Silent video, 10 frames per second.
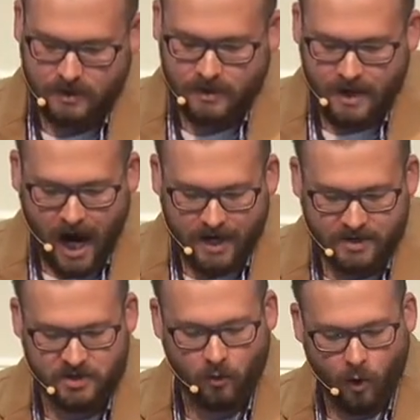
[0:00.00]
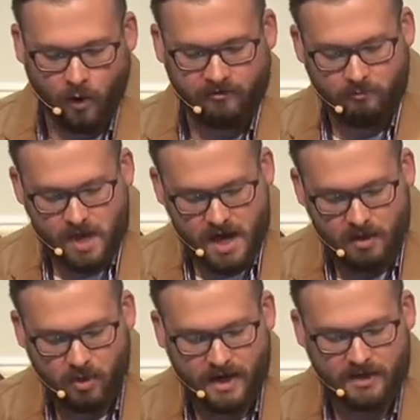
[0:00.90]
not as the Word of
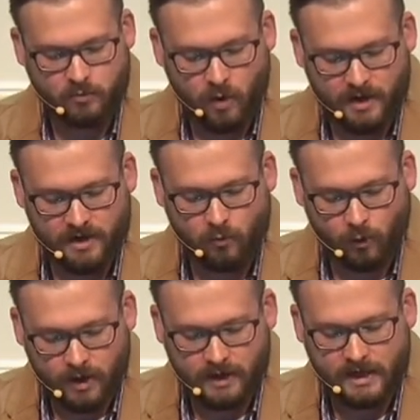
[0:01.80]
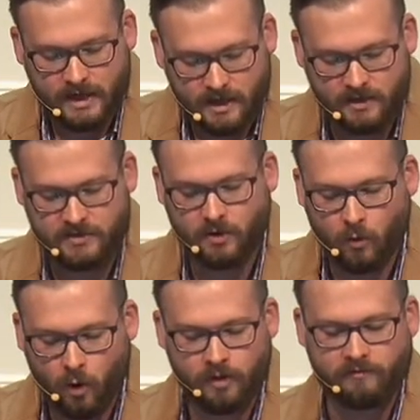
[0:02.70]
men, but as what it really is, the
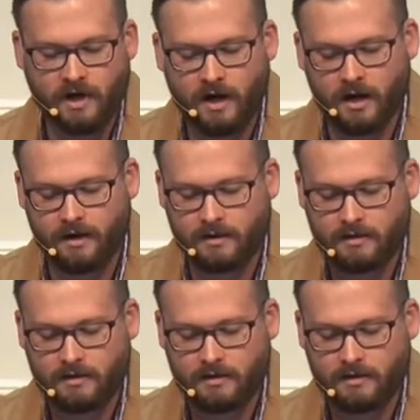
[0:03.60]
Word of God